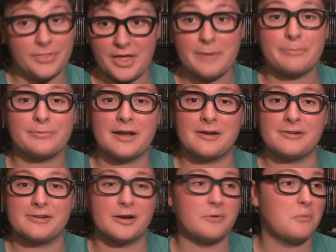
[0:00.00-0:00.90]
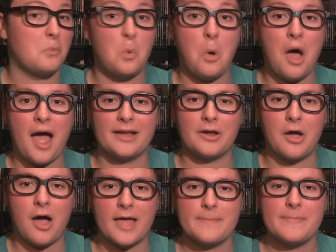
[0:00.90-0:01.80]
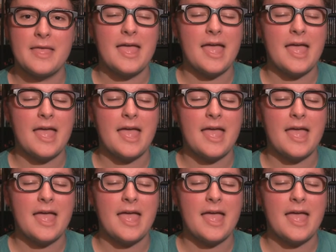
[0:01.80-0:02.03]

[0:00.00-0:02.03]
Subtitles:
The Predator. Why not?